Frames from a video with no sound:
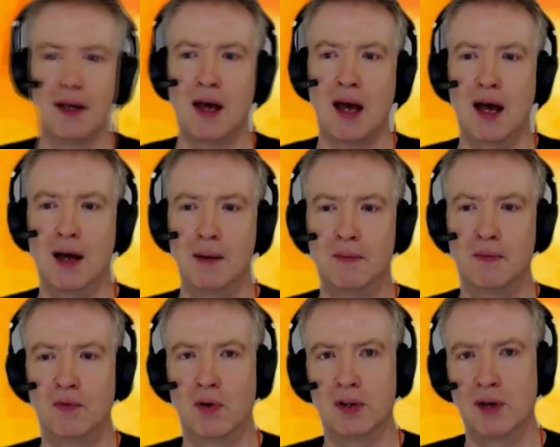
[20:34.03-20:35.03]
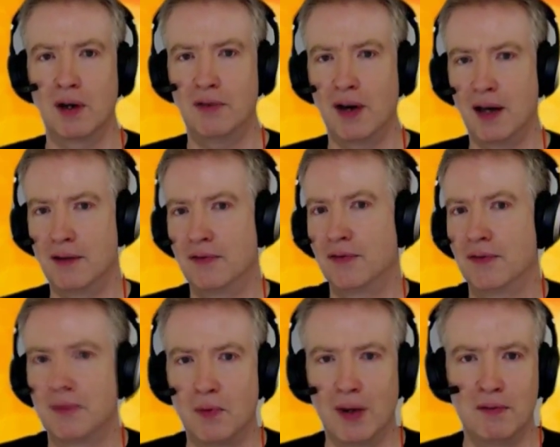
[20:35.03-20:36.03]
Um, for U I five,
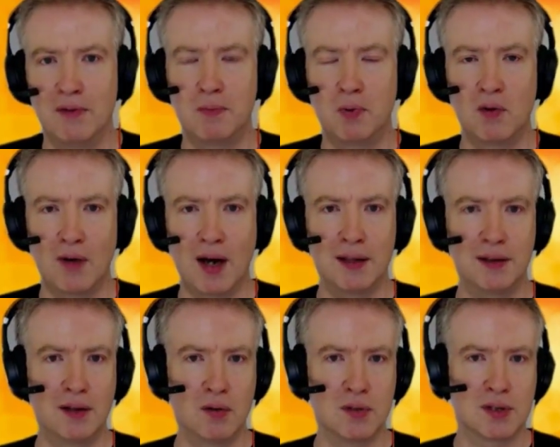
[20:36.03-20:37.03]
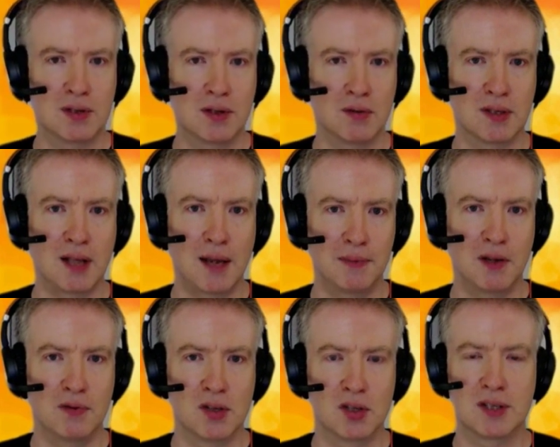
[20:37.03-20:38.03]
well, we provide those those type
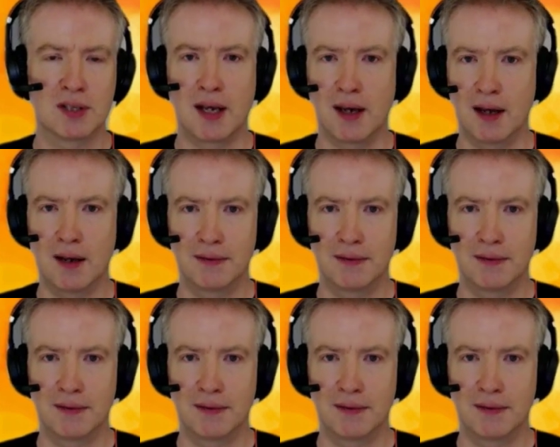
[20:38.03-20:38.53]
definitions uh,